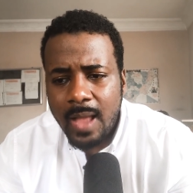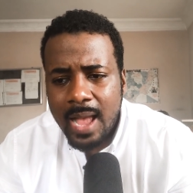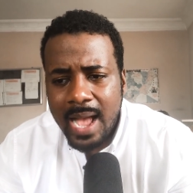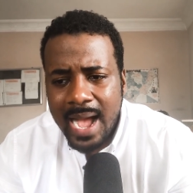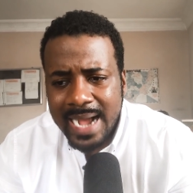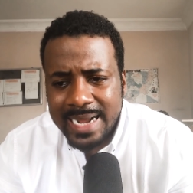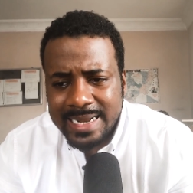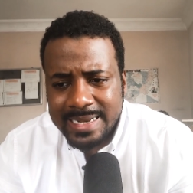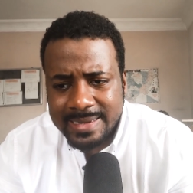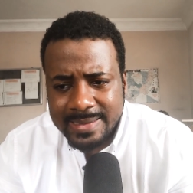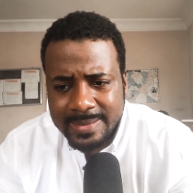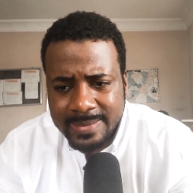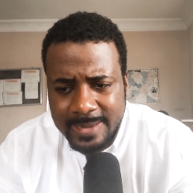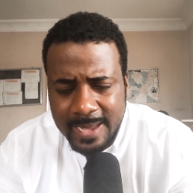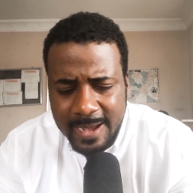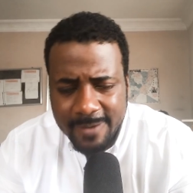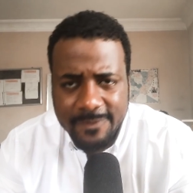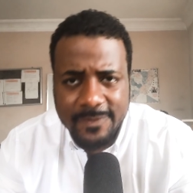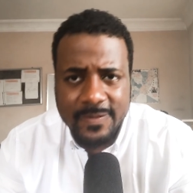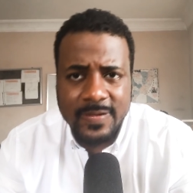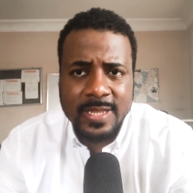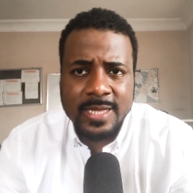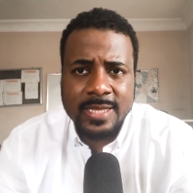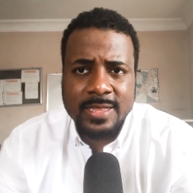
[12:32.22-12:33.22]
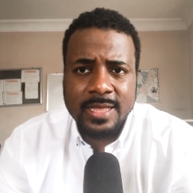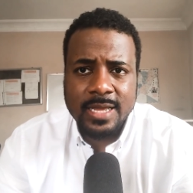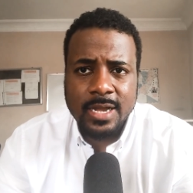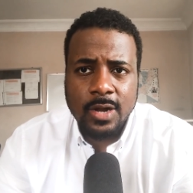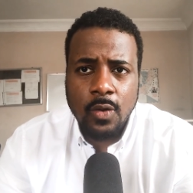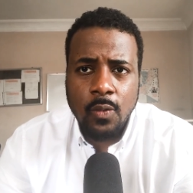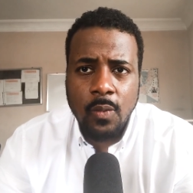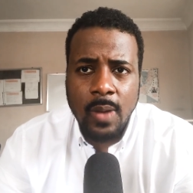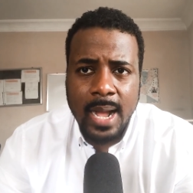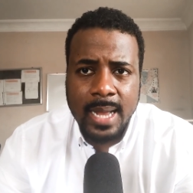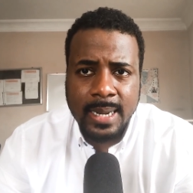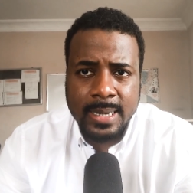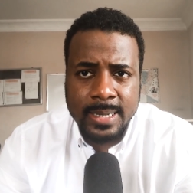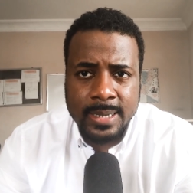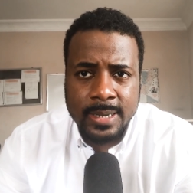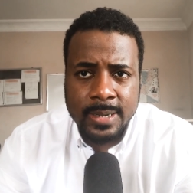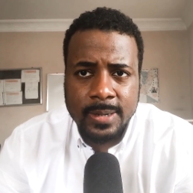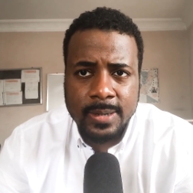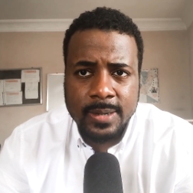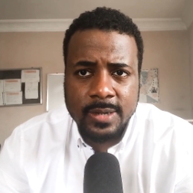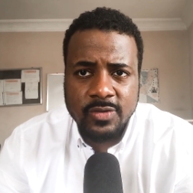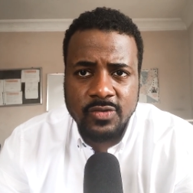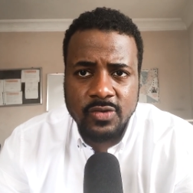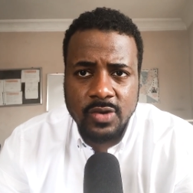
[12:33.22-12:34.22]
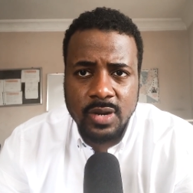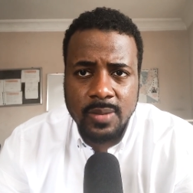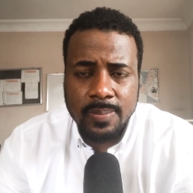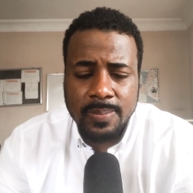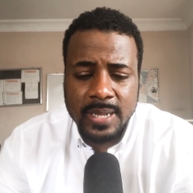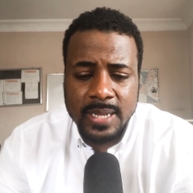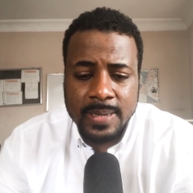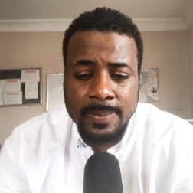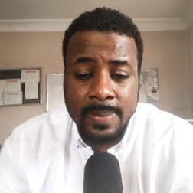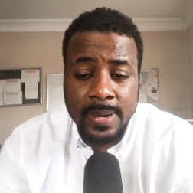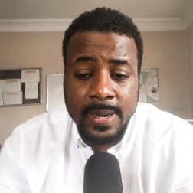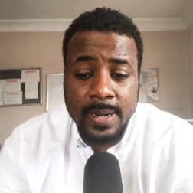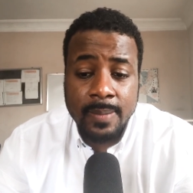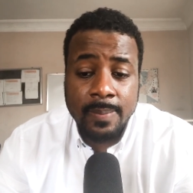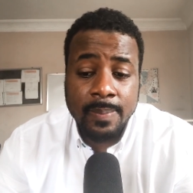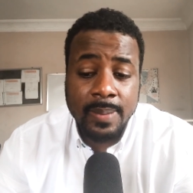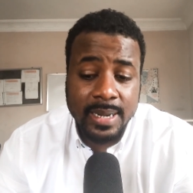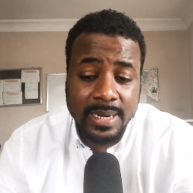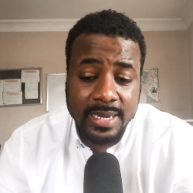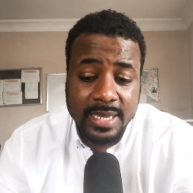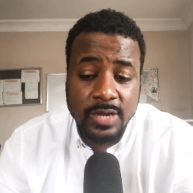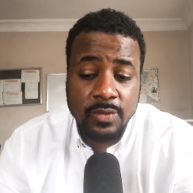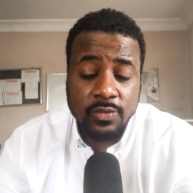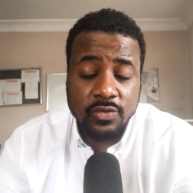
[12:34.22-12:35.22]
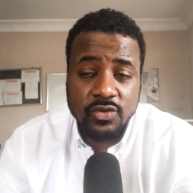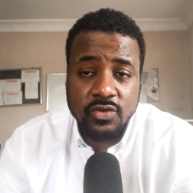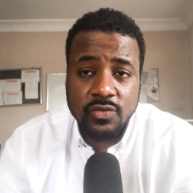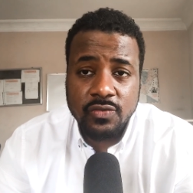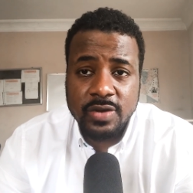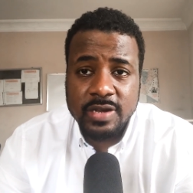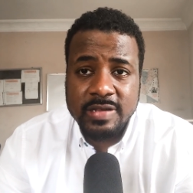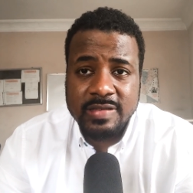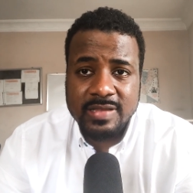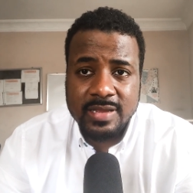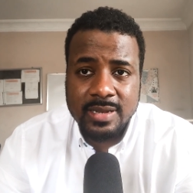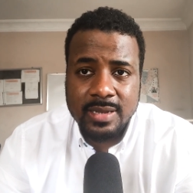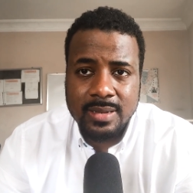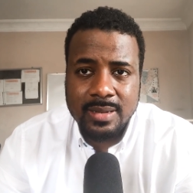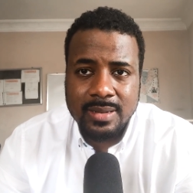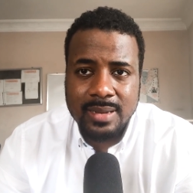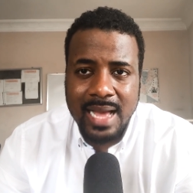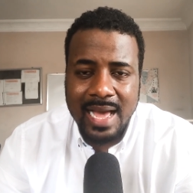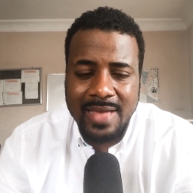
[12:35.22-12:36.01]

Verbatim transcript: I definitely think Kawhi Leonard is going to play better, but he was the reason.